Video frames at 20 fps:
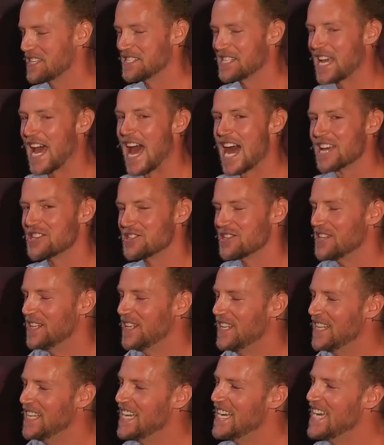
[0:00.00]
like it's a
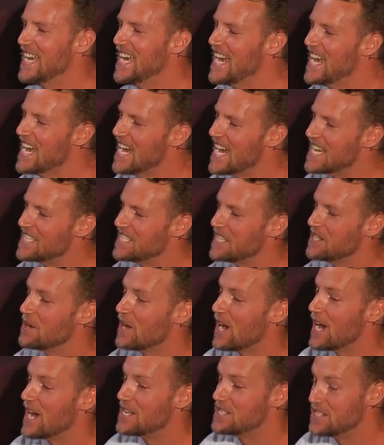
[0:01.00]
hassle. I said,
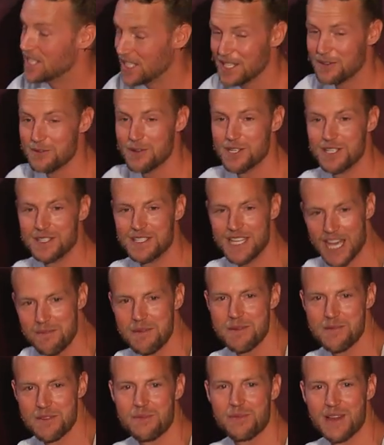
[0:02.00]
uh, Dylan, would you tell
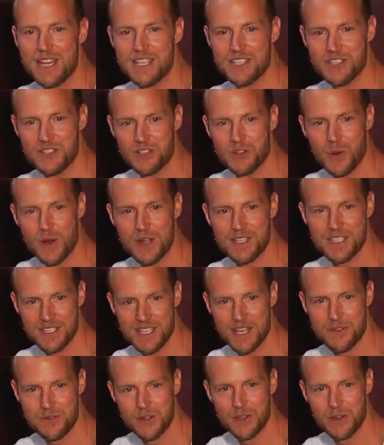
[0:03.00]
me about the plays and stories? They
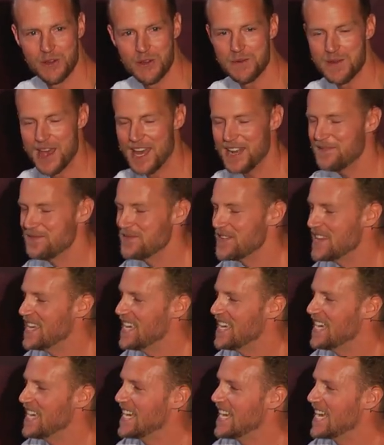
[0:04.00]
sound really cool, man.
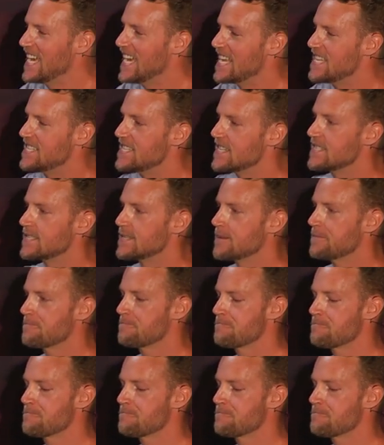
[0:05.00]
And he says,